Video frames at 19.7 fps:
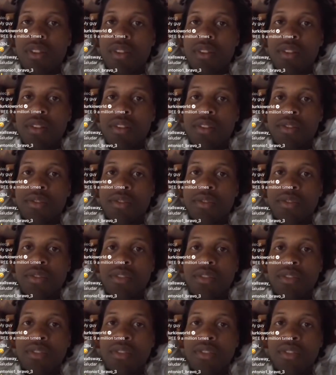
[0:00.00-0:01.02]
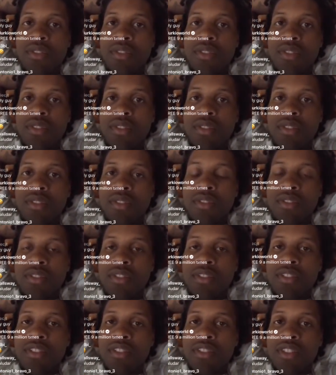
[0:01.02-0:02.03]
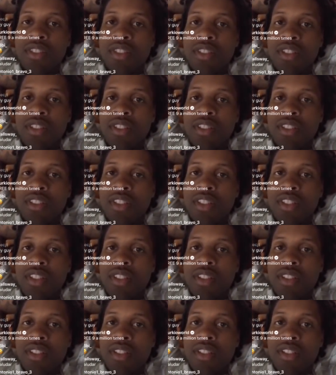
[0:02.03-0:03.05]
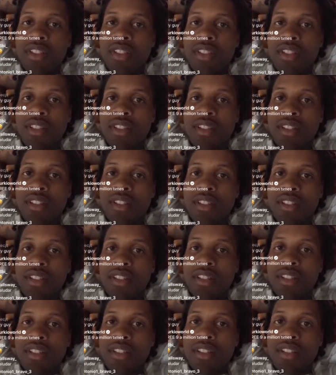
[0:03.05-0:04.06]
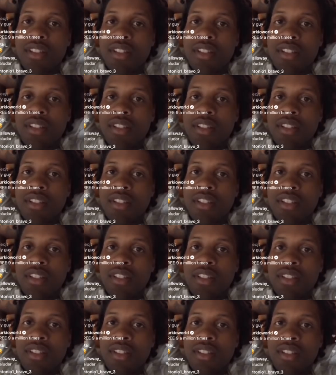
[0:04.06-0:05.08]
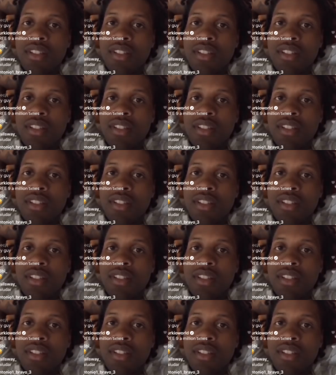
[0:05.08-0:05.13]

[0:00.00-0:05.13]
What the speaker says: [no speech]